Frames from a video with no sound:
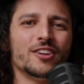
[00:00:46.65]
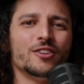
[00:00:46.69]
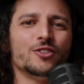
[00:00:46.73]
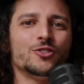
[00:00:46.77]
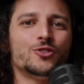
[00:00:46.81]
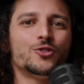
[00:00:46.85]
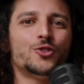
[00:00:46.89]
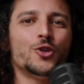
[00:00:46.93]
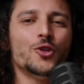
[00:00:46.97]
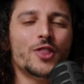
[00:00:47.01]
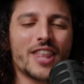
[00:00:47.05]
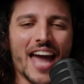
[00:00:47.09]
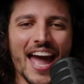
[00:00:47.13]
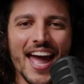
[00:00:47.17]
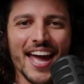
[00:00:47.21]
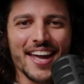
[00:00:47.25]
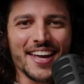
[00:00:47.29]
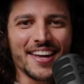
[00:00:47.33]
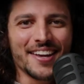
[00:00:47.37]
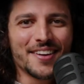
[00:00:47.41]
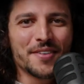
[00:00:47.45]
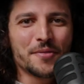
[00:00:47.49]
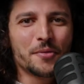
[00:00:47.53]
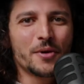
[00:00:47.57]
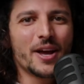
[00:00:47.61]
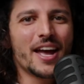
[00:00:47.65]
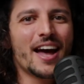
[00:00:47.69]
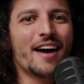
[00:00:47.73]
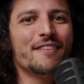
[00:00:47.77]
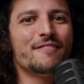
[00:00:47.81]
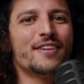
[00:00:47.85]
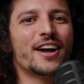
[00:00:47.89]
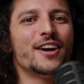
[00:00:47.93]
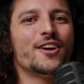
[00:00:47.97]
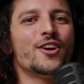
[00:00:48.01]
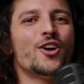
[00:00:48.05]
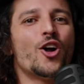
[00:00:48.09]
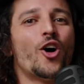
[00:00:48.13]
Today, we have
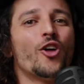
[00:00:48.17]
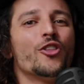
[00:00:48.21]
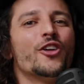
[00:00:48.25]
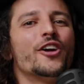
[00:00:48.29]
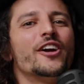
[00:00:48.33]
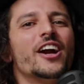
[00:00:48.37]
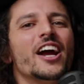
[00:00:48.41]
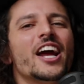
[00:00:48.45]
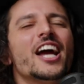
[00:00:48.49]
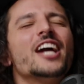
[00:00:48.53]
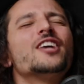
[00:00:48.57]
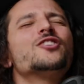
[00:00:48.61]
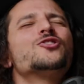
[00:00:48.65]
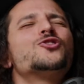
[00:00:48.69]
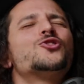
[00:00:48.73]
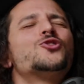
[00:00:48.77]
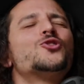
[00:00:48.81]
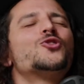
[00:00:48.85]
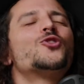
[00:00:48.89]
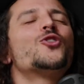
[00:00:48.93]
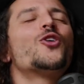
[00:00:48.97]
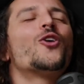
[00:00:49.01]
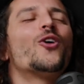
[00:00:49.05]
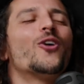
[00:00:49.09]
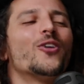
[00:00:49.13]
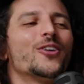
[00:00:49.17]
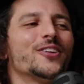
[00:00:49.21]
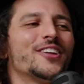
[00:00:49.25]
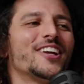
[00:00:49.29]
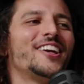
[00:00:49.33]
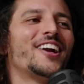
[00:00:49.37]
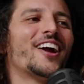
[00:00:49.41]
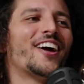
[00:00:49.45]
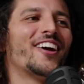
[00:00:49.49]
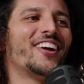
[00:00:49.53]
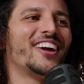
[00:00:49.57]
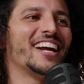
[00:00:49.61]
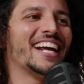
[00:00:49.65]
another
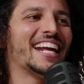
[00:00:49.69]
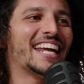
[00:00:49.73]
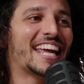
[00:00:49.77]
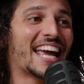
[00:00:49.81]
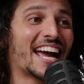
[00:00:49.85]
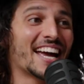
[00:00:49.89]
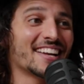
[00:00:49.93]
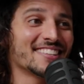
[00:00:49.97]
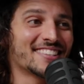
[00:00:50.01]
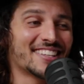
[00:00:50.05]
extraordinary guest,